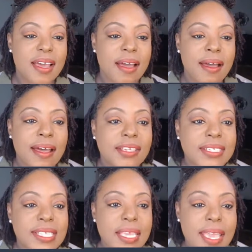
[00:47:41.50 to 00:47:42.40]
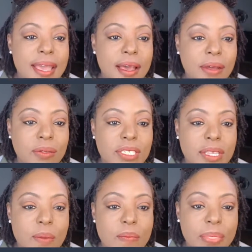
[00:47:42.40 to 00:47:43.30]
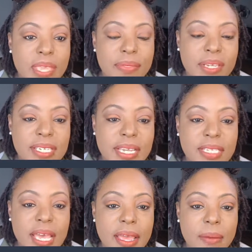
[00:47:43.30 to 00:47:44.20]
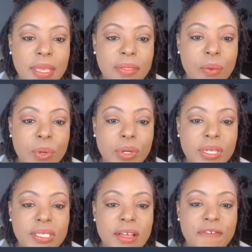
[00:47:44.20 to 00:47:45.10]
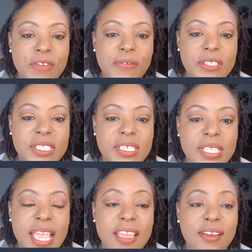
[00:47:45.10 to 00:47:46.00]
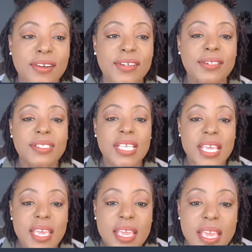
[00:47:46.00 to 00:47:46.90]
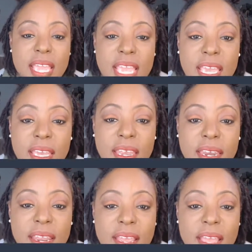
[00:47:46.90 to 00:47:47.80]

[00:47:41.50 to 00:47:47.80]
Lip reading: Does it count in the daytime in the woods on 56 acres in